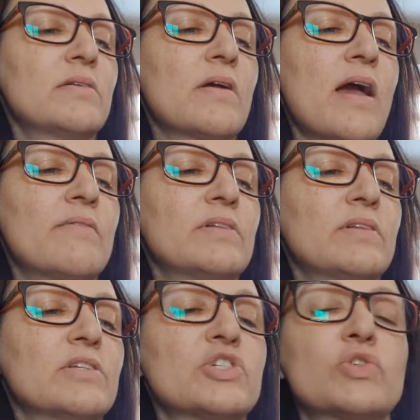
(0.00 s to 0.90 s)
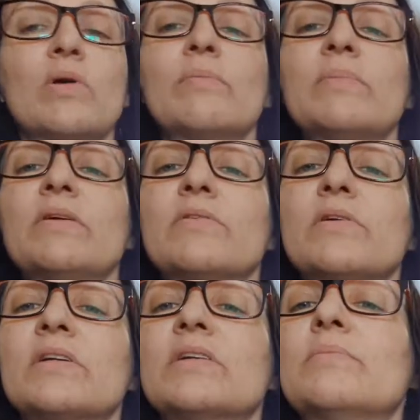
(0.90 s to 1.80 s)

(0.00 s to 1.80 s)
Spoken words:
I have a little short beard on him,